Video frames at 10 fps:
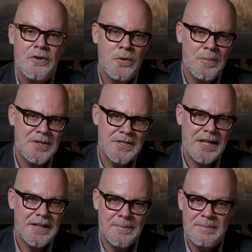Almost
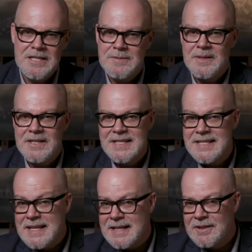like the meat's been
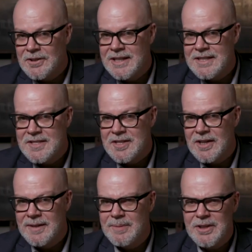seared on each
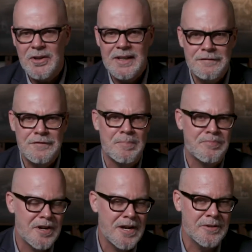side, but not left to
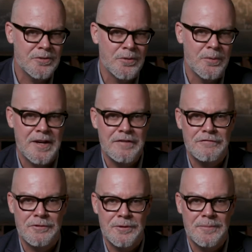brown all the way
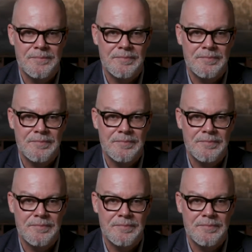through.